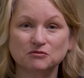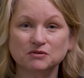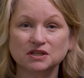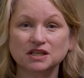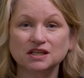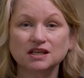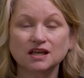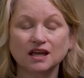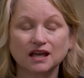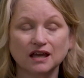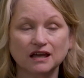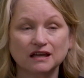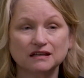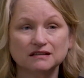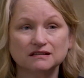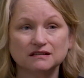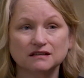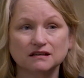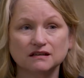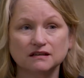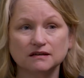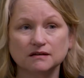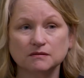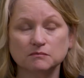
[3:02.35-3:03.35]
we can
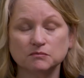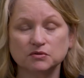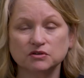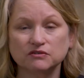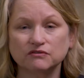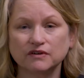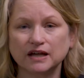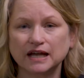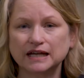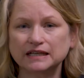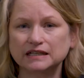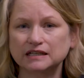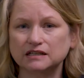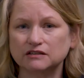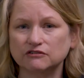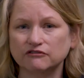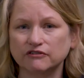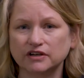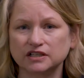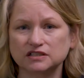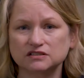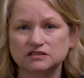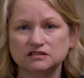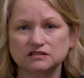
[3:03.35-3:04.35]
provide
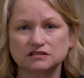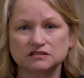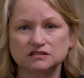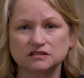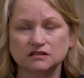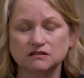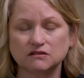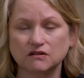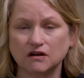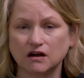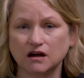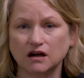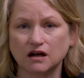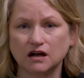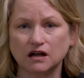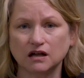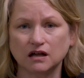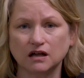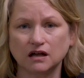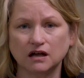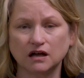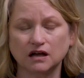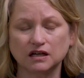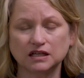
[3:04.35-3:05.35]
interventions
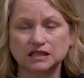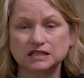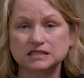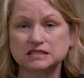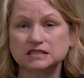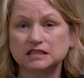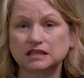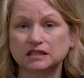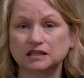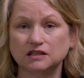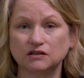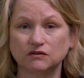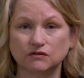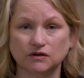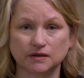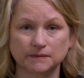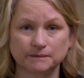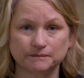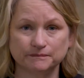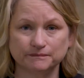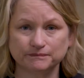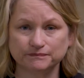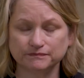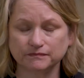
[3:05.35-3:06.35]
along a
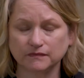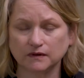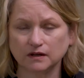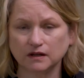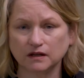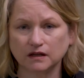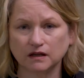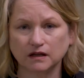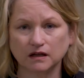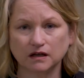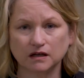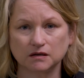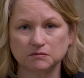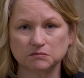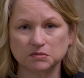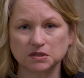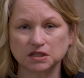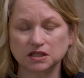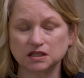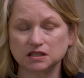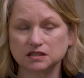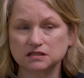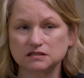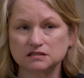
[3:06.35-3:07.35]
continuum
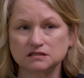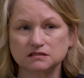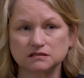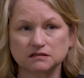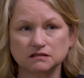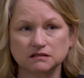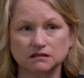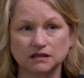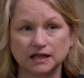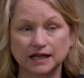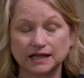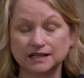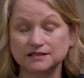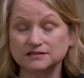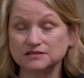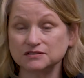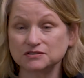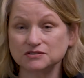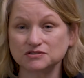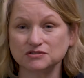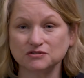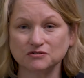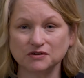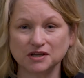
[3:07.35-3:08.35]
because clients
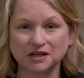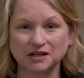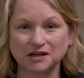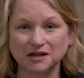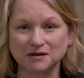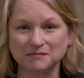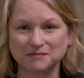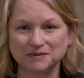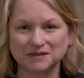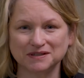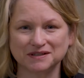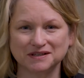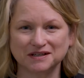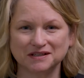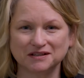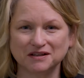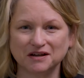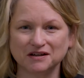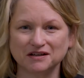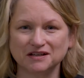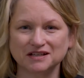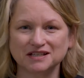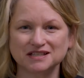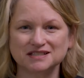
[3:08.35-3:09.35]
are showing up
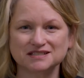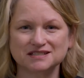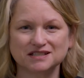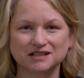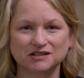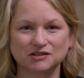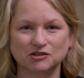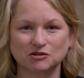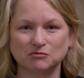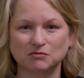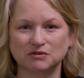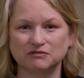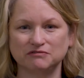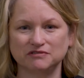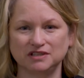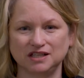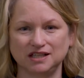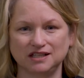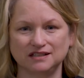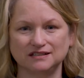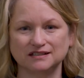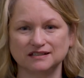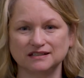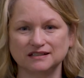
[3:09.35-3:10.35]
along a continuum of
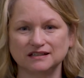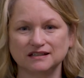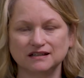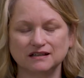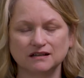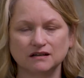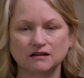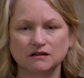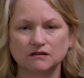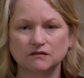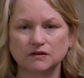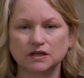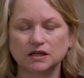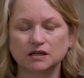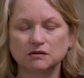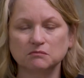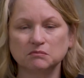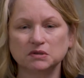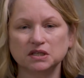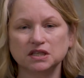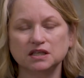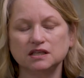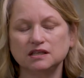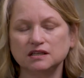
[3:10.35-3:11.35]
need. We can
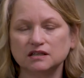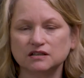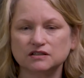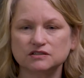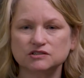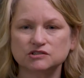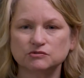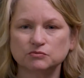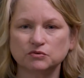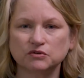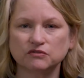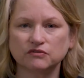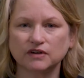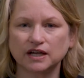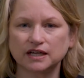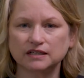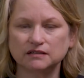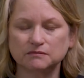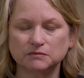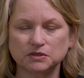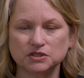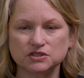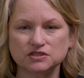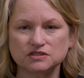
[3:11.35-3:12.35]
be here to provide
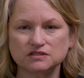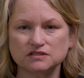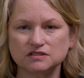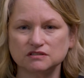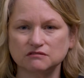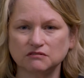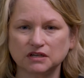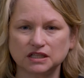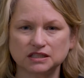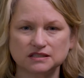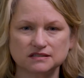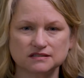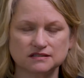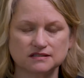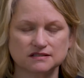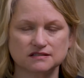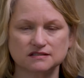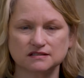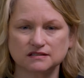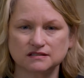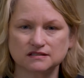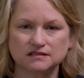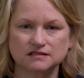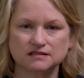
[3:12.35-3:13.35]
emergency rent
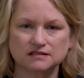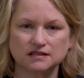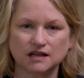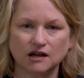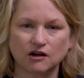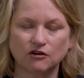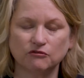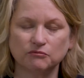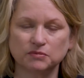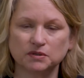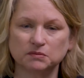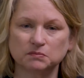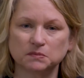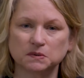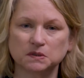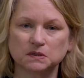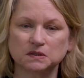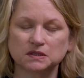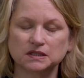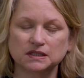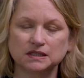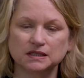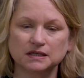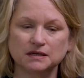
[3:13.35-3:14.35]
assistance to help
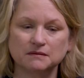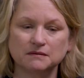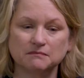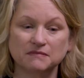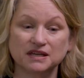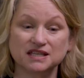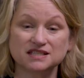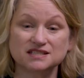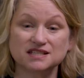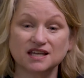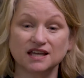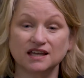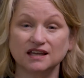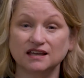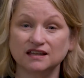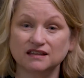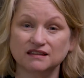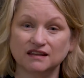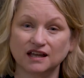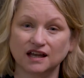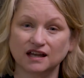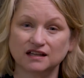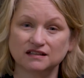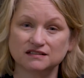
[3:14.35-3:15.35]
people maintain
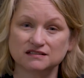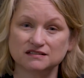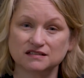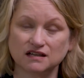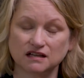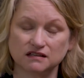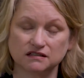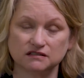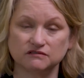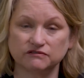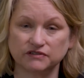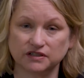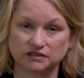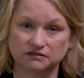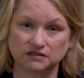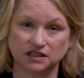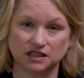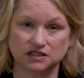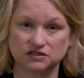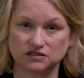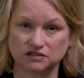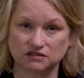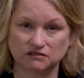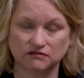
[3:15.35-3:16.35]
that solid
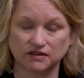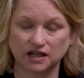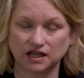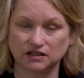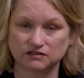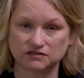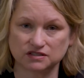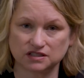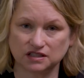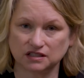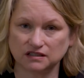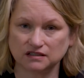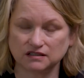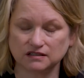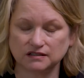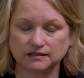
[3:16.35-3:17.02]
foundation of housing.